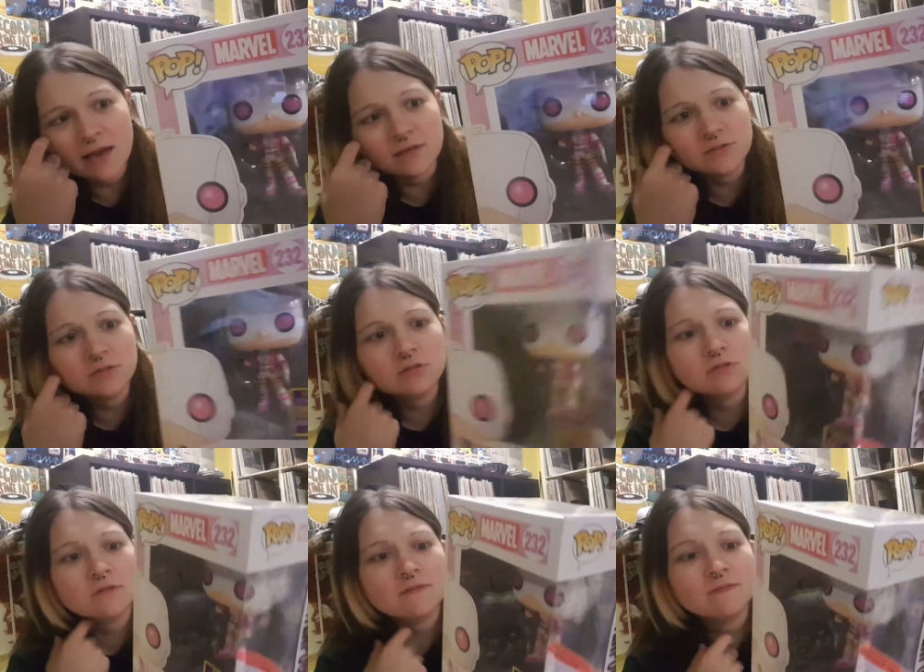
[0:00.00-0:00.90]
And I
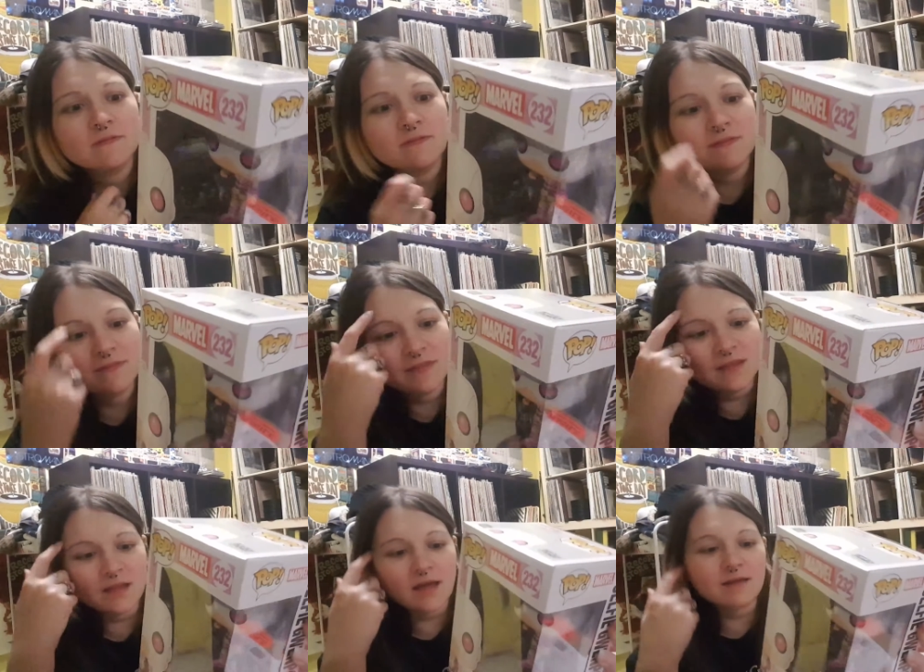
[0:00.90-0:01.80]

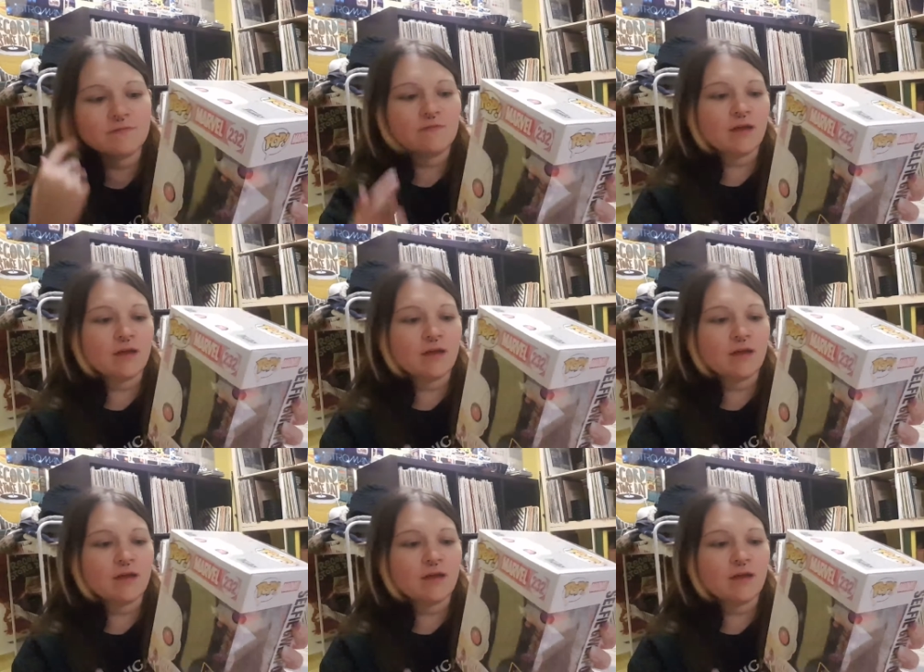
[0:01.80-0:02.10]
think I